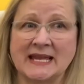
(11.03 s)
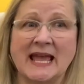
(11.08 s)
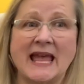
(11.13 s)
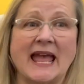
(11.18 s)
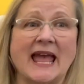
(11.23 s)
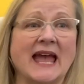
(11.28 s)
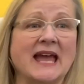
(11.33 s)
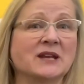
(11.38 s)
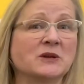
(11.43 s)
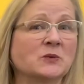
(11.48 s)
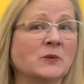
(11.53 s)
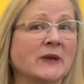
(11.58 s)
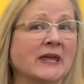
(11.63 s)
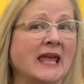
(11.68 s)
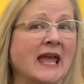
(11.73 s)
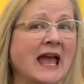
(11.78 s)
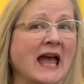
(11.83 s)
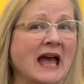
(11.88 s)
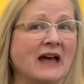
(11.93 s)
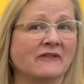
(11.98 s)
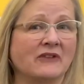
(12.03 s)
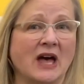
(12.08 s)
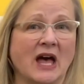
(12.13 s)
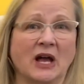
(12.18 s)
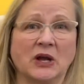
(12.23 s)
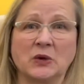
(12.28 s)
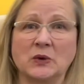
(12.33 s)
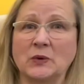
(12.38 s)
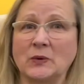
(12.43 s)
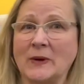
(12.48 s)
and we have a
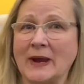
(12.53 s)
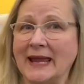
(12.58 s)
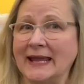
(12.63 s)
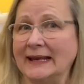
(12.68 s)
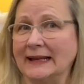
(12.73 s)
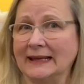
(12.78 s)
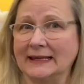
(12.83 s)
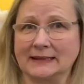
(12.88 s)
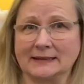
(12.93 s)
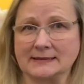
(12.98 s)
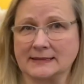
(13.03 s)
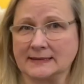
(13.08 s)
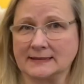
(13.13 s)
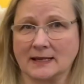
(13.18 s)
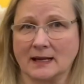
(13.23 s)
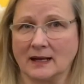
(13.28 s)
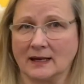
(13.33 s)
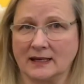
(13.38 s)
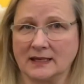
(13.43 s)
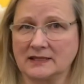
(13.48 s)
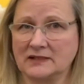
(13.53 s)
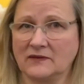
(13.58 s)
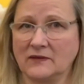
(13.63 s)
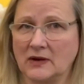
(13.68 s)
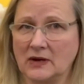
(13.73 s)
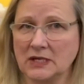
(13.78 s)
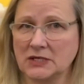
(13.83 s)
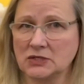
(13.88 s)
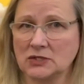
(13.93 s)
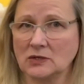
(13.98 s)
great little song. It's
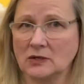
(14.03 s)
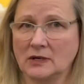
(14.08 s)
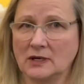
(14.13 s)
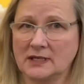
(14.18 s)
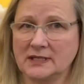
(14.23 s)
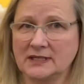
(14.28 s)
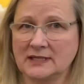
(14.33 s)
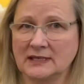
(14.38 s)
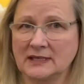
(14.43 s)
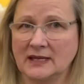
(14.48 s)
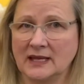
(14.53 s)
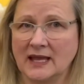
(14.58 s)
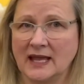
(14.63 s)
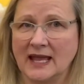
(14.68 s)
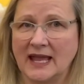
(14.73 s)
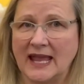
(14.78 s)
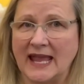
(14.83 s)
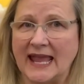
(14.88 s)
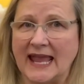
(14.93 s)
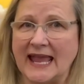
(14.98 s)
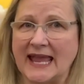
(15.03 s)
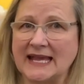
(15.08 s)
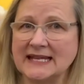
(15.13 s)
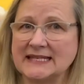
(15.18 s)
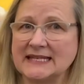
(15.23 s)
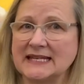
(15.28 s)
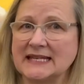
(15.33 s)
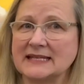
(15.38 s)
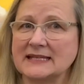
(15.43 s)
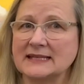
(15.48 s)
very short, and
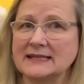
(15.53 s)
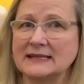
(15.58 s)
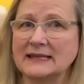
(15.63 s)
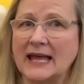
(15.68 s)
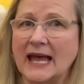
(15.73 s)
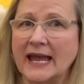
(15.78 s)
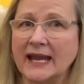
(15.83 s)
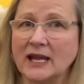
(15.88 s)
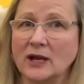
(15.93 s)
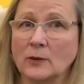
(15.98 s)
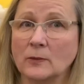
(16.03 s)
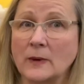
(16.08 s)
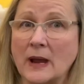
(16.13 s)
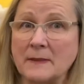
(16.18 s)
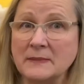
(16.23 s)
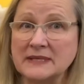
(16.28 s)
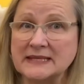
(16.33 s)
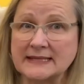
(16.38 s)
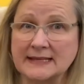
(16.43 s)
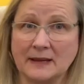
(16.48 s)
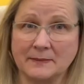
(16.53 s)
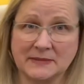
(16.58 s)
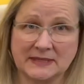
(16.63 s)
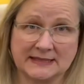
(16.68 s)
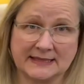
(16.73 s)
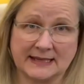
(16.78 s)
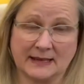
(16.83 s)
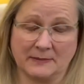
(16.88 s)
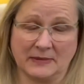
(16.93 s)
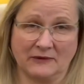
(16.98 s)
it's like a
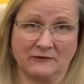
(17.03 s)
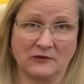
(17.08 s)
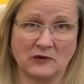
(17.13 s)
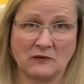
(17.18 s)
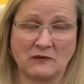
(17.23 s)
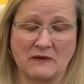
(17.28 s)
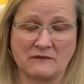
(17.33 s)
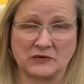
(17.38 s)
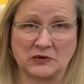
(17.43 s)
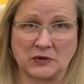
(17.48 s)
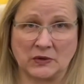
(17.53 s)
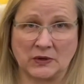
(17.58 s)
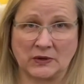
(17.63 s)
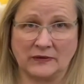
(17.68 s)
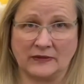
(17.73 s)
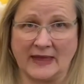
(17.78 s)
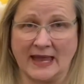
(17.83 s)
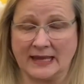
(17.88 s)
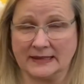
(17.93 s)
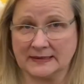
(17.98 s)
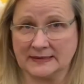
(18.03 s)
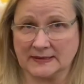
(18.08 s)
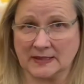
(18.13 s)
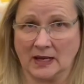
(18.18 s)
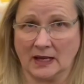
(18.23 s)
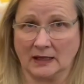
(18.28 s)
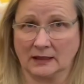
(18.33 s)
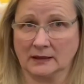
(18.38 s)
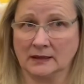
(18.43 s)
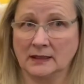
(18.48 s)
rum-sum-sum, if you've ever heard that
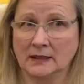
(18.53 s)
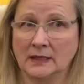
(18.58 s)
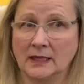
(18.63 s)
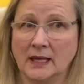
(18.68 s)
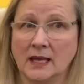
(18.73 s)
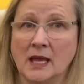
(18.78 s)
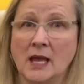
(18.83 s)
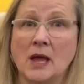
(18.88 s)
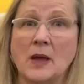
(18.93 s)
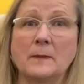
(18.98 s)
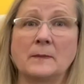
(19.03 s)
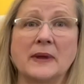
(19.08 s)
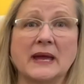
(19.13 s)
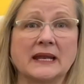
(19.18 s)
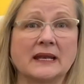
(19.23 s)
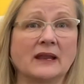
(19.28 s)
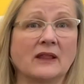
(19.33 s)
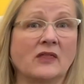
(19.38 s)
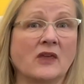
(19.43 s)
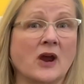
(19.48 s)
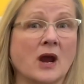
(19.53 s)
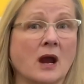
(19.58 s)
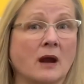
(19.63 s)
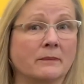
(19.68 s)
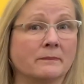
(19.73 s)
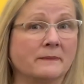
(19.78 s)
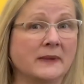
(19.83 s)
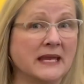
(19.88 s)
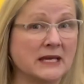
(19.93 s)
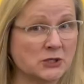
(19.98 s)
song. But there are
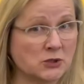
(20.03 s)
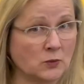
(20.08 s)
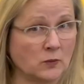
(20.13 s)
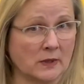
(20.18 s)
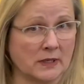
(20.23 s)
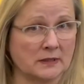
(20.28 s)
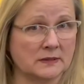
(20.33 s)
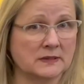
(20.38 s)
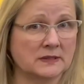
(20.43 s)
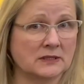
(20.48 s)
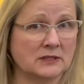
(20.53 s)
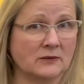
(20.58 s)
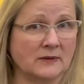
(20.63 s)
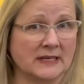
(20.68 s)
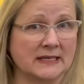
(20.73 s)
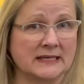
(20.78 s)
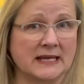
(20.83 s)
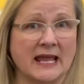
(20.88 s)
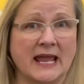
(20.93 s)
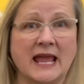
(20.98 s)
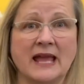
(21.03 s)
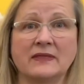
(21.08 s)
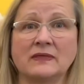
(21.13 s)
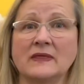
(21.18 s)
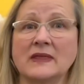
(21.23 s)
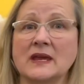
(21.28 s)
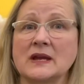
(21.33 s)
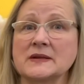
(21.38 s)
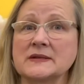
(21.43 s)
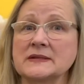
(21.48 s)
beach words to it, and
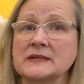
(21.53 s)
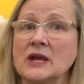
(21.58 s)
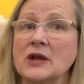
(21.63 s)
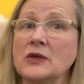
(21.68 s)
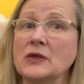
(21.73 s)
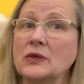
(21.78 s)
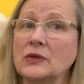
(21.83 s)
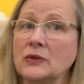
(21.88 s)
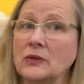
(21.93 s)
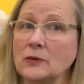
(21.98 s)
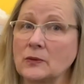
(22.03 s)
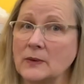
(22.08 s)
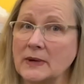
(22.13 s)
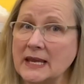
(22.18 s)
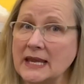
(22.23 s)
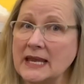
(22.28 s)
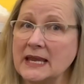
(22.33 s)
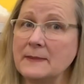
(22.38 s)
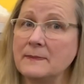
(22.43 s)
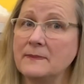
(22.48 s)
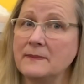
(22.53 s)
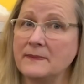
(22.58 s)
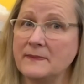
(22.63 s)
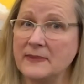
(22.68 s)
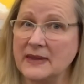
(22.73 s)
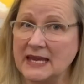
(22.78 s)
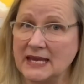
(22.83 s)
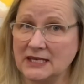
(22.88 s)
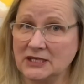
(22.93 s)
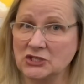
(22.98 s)
there's 3
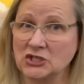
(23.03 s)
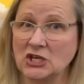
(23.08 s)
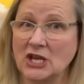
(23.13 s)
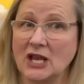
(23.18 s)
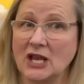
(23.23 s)
beach